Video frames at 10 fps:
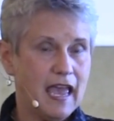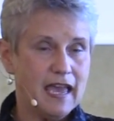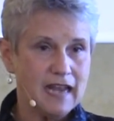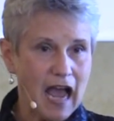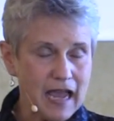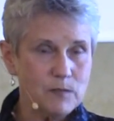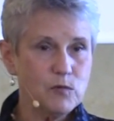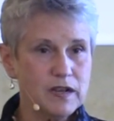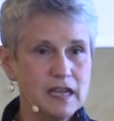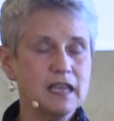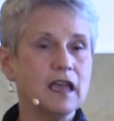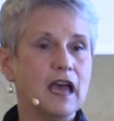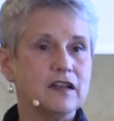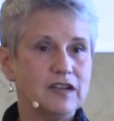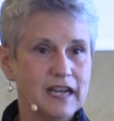And I am willing
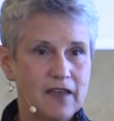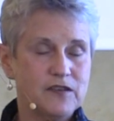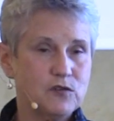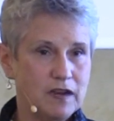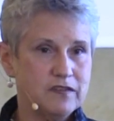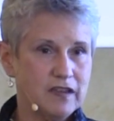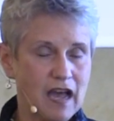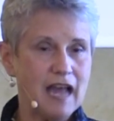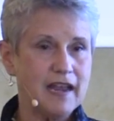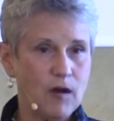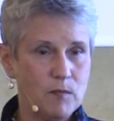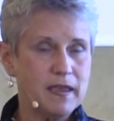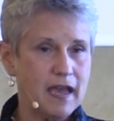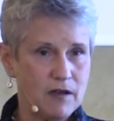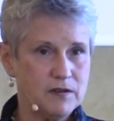to let the grace of God help
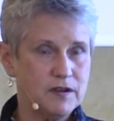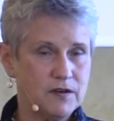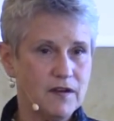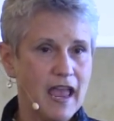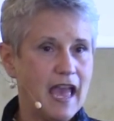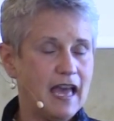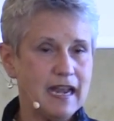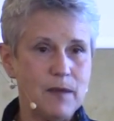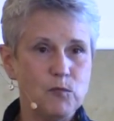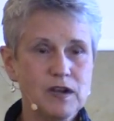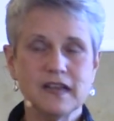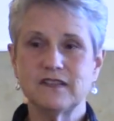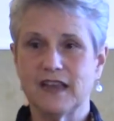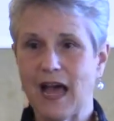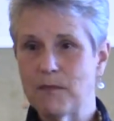me out here. And I'm willing
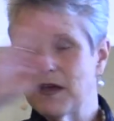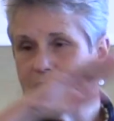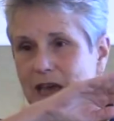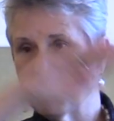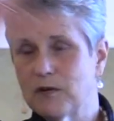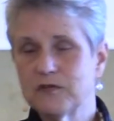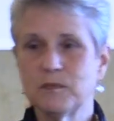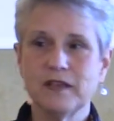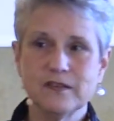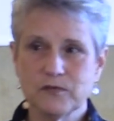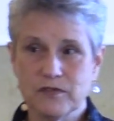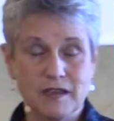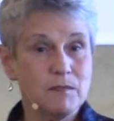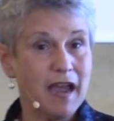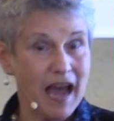to not make that person, place, or
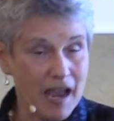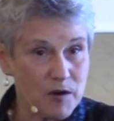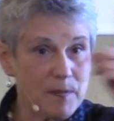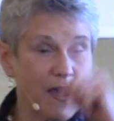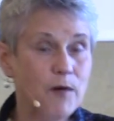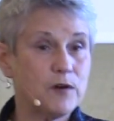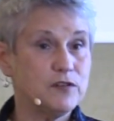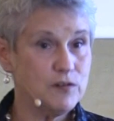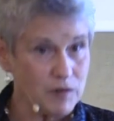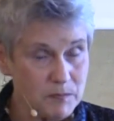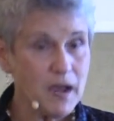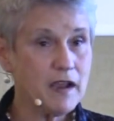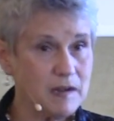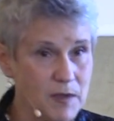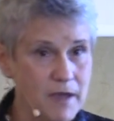thing my higher power. Do you know what I'm
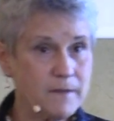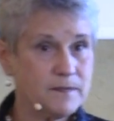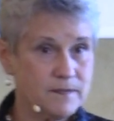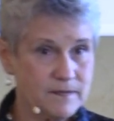talking about?